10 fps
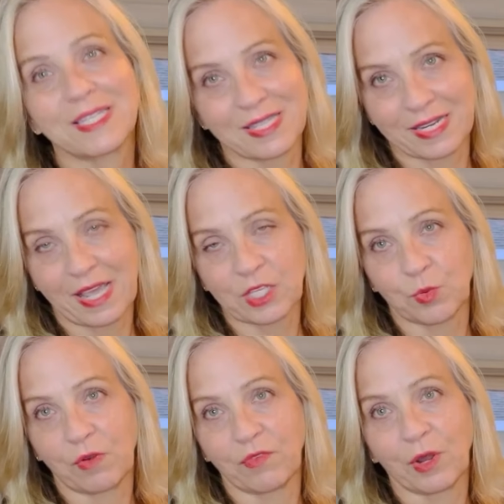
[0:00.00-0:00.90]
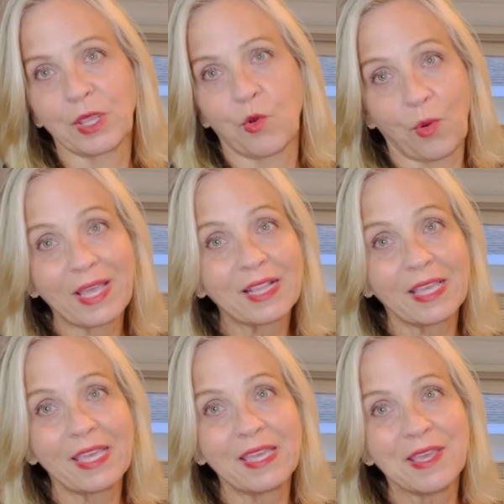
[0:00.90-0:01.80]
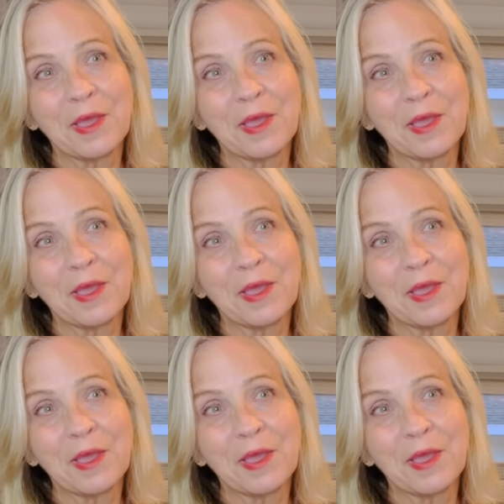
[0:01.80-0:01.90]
to the next one very quickly,